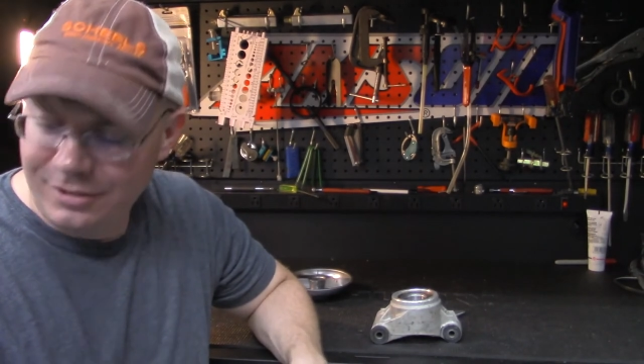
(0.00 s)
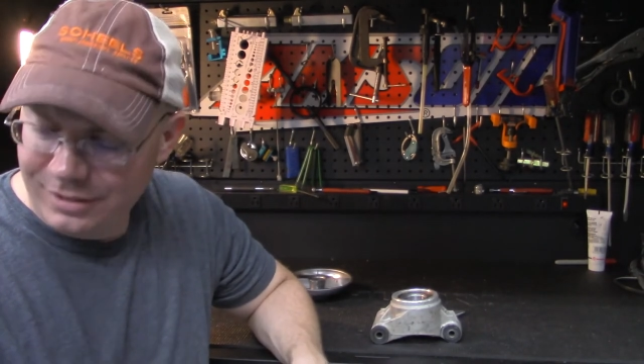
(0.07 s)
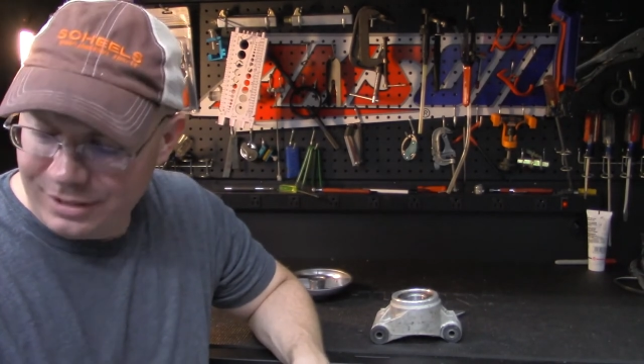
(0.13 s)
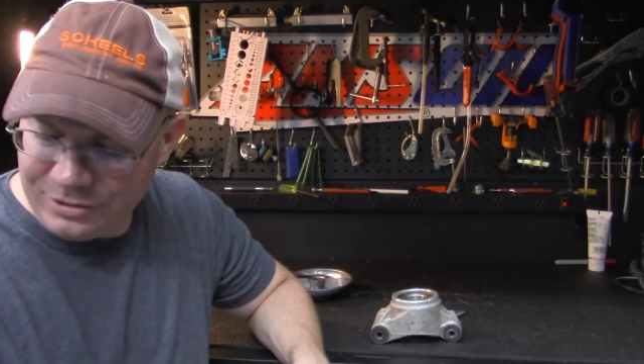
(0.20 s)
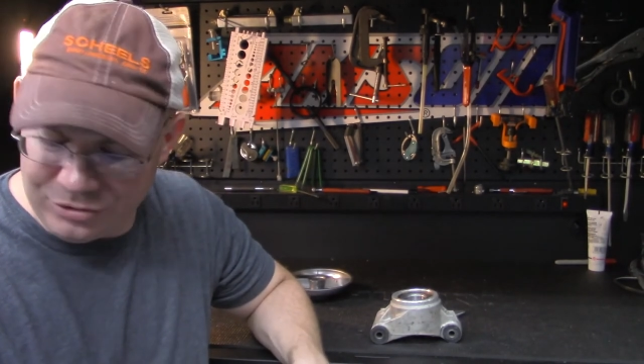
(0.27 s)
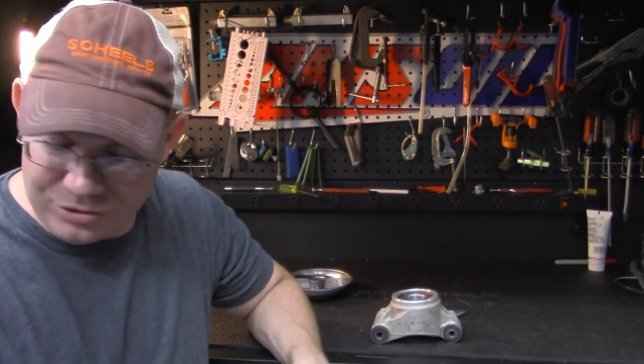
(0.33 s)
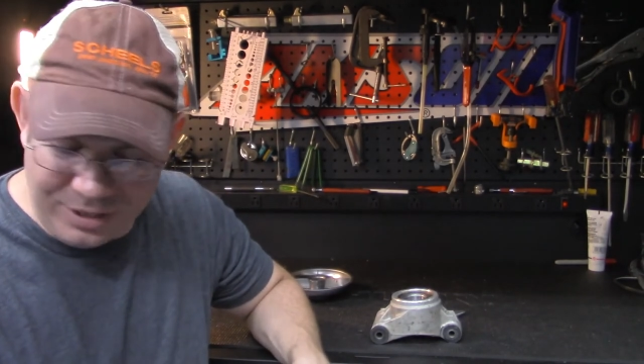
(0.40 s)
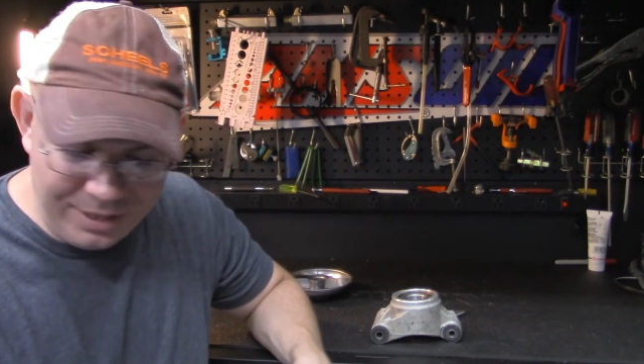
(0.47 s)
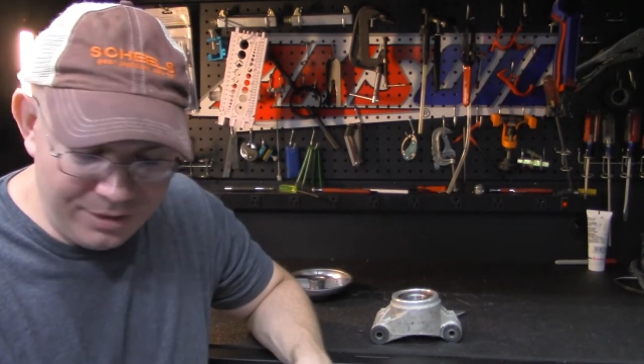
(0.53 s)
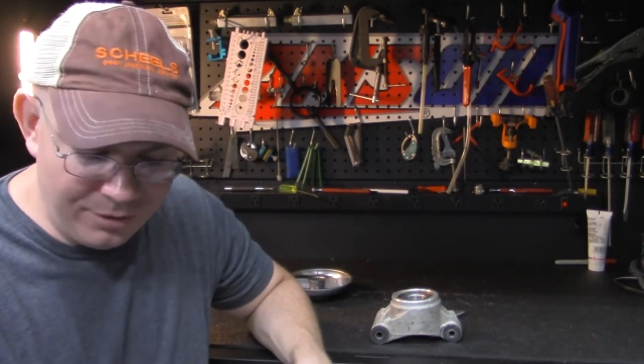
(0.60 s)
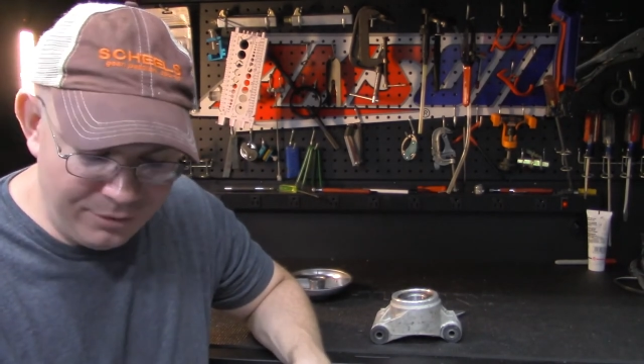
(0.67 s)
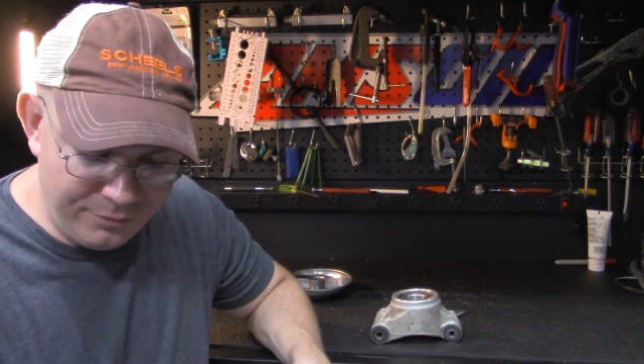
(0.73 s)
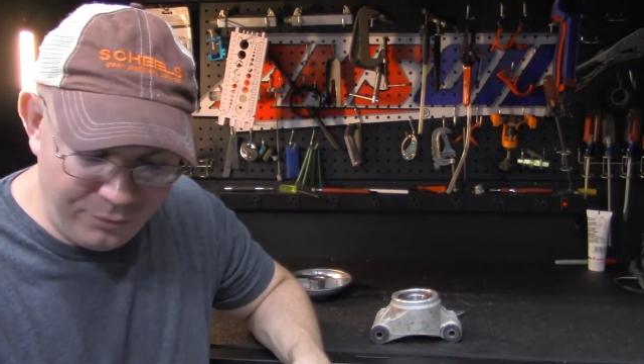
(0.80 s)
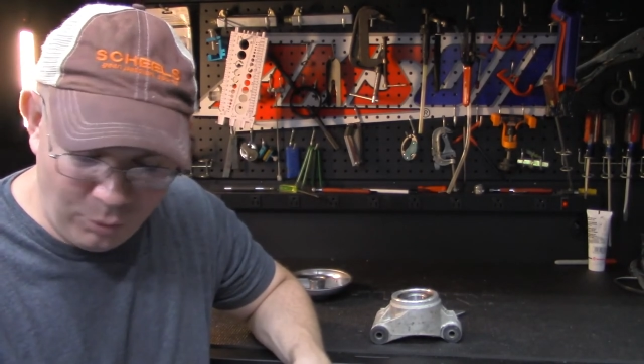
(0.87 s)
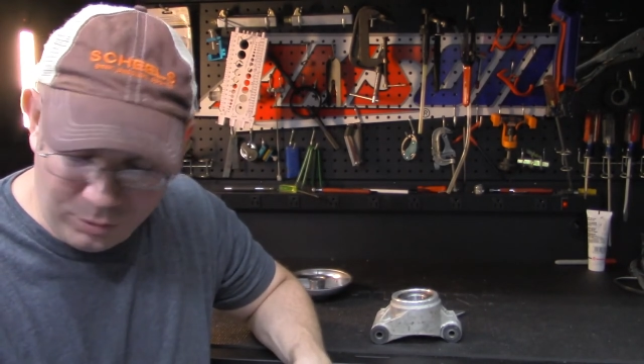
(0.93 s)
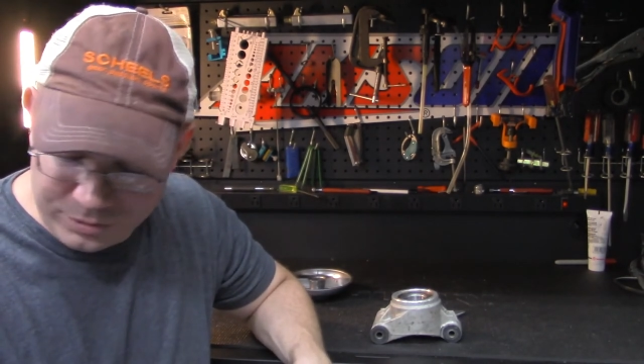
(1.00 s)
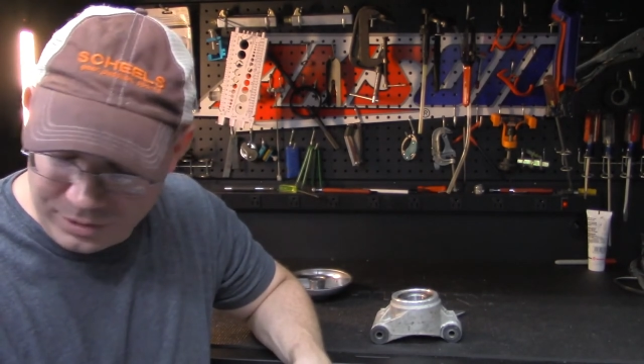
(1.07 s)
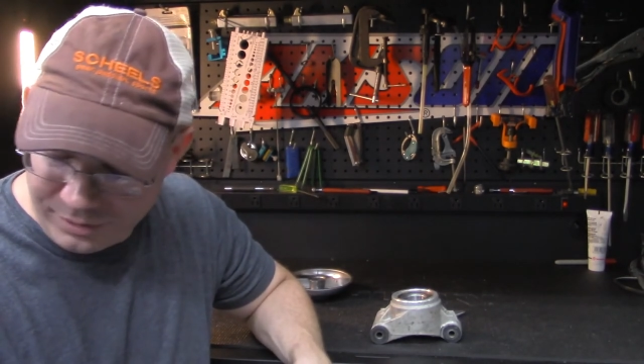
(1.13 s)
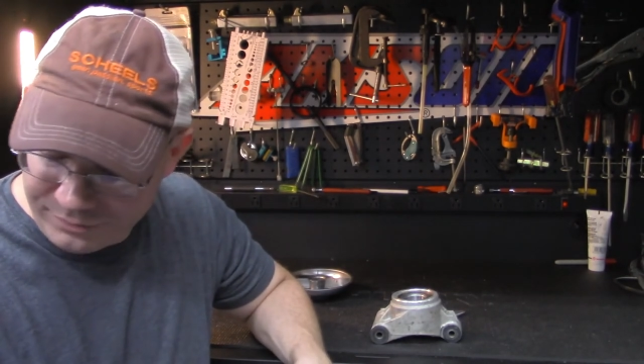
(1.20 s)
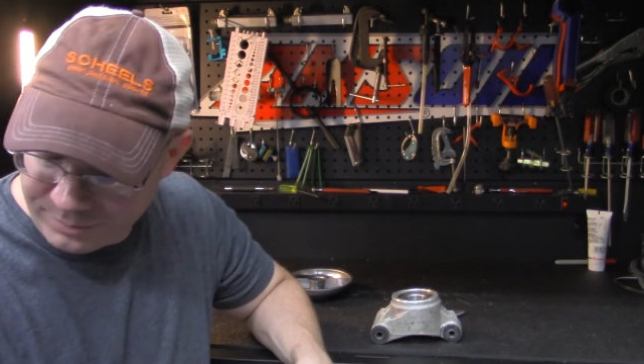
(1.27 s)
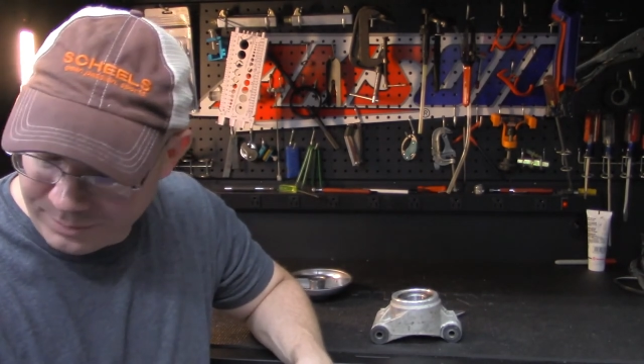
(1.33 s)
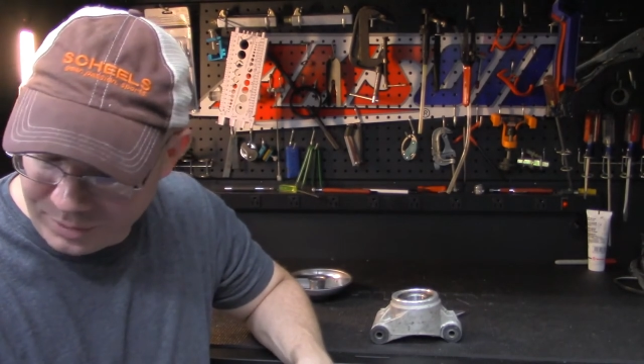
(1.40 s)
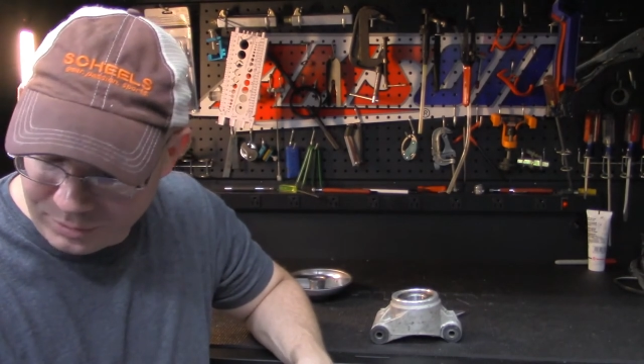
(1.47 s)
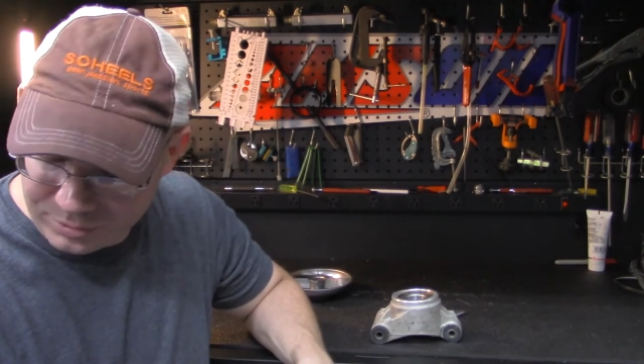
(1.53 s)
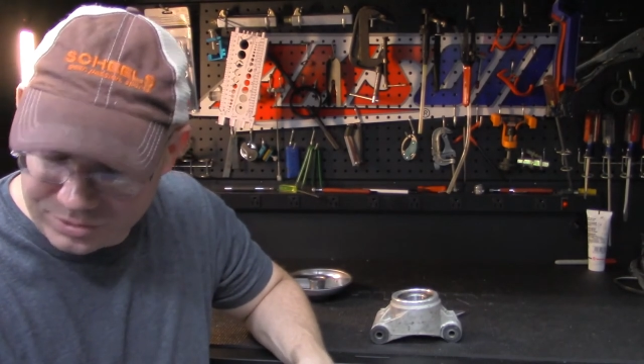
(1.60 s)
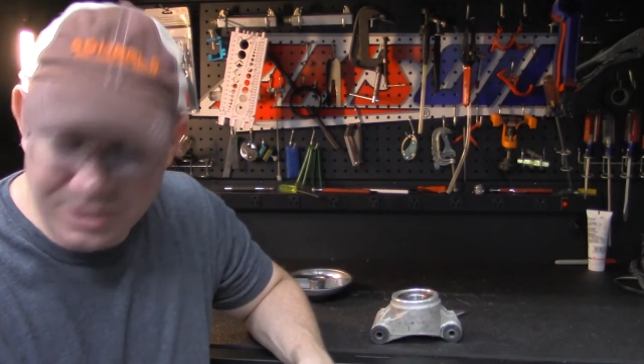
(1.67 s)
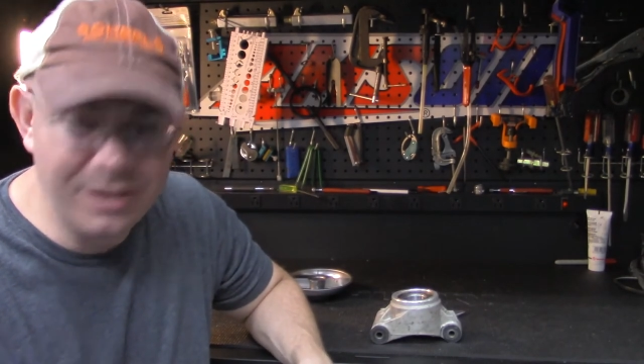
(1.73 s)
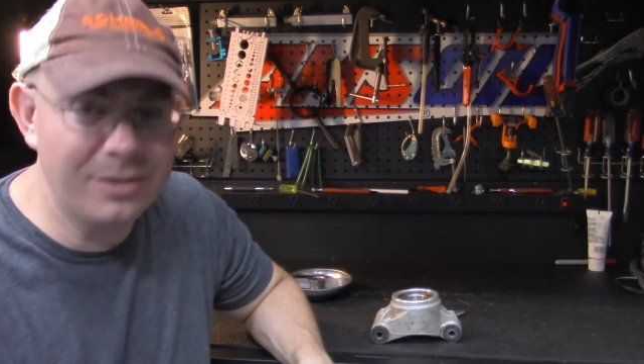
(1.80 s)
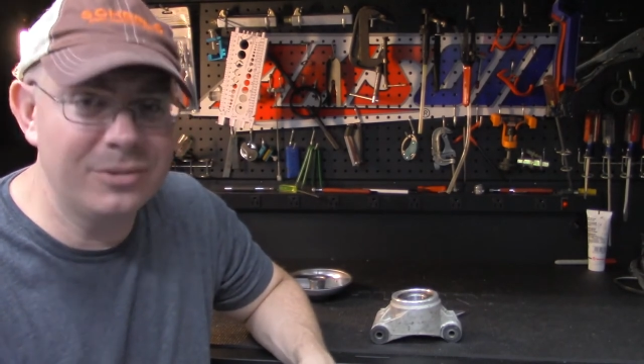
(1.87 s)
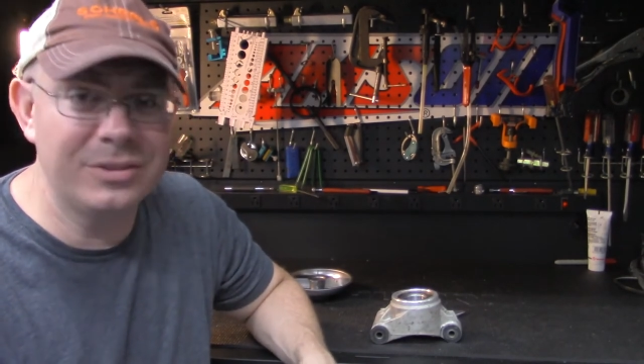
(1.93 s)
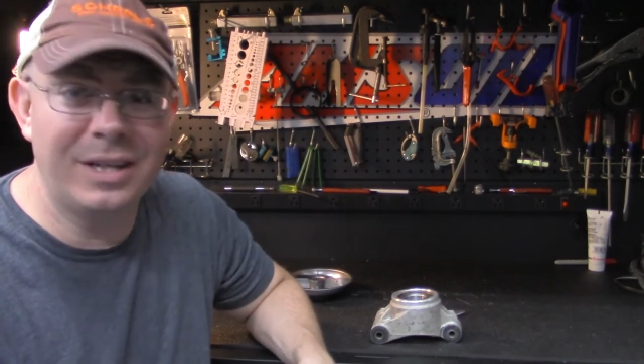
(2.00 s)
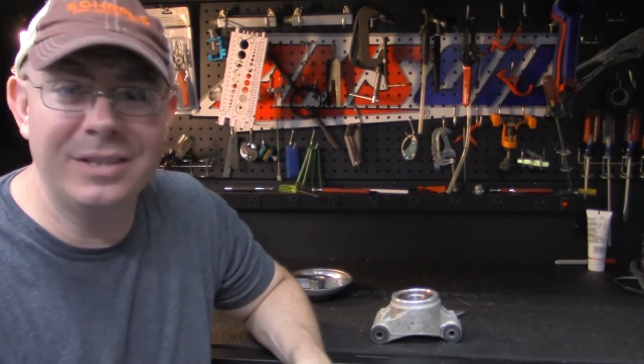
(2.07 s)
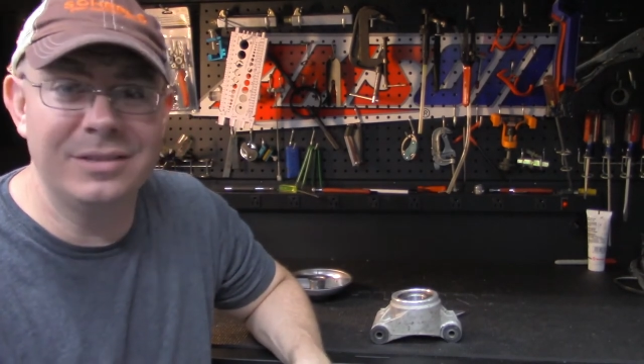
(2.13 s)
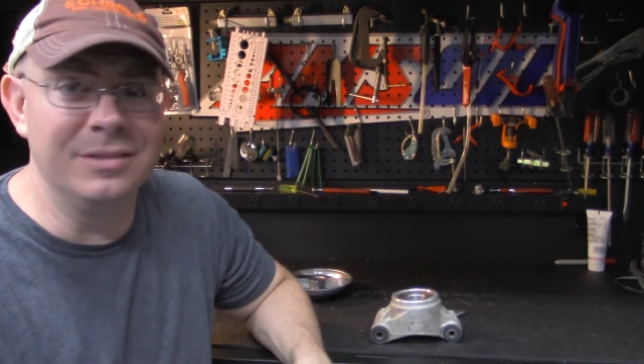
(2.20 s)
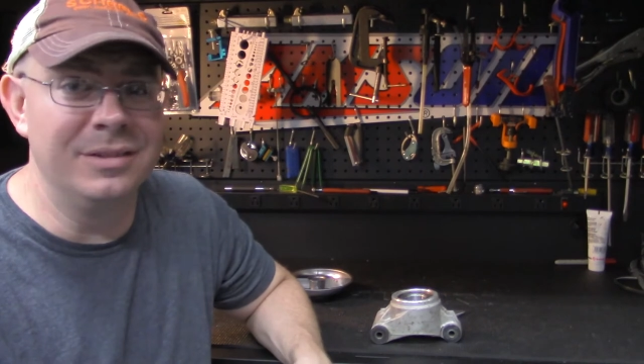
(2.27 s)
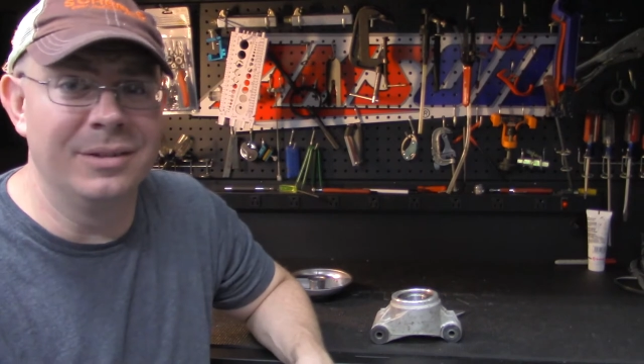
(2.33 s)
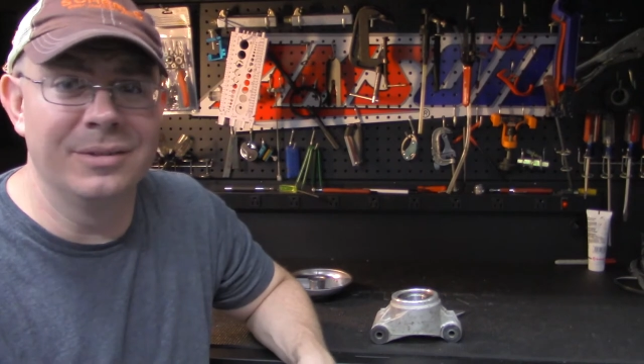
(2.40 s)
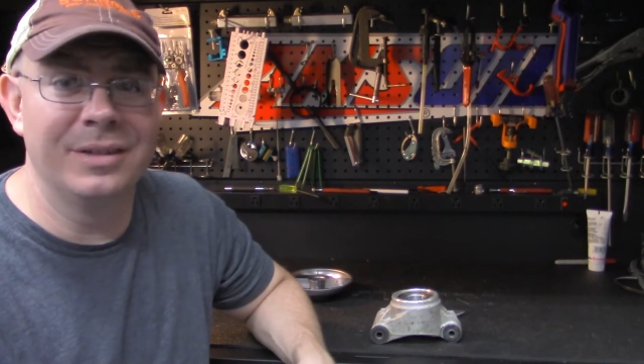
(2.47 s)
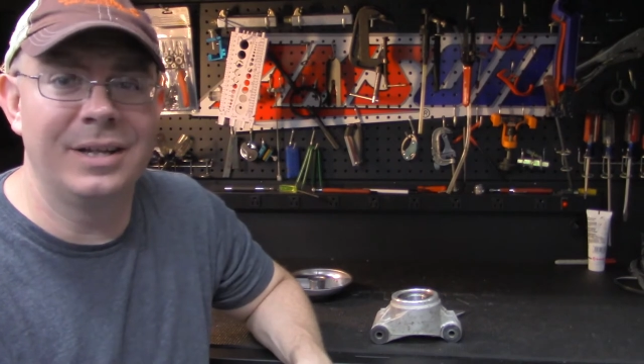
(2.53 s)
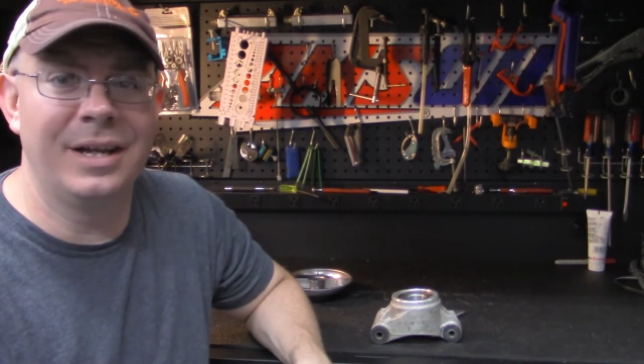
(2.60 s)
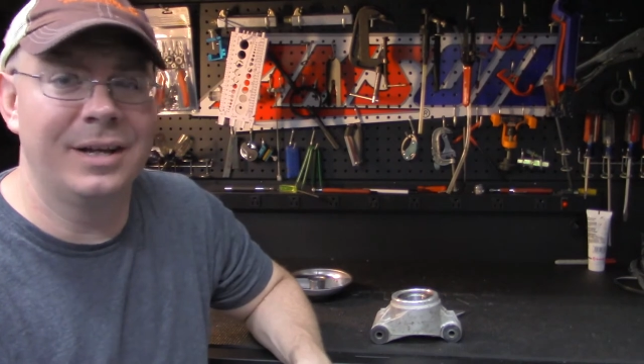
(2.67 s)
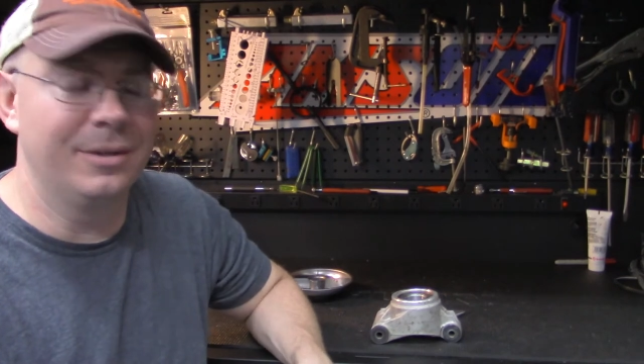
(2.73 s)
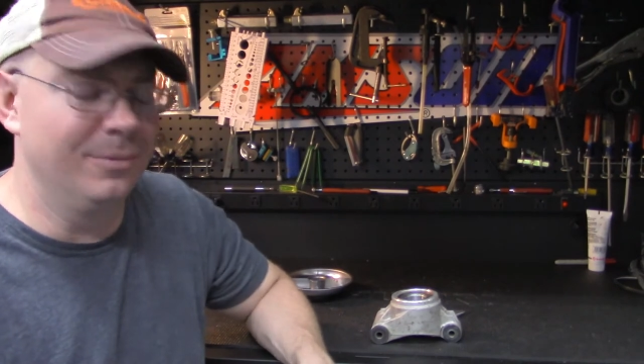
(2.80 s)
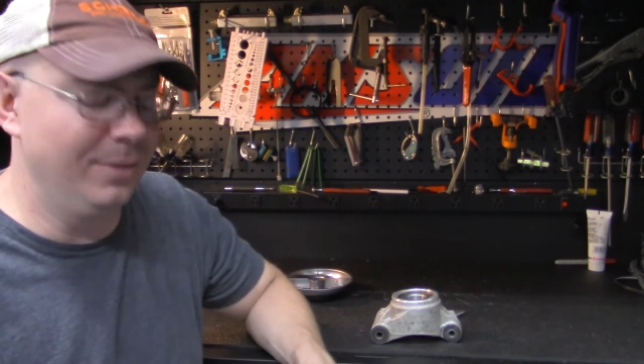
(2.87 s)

and you're taking the forks off of motorcycles, I just don't think I can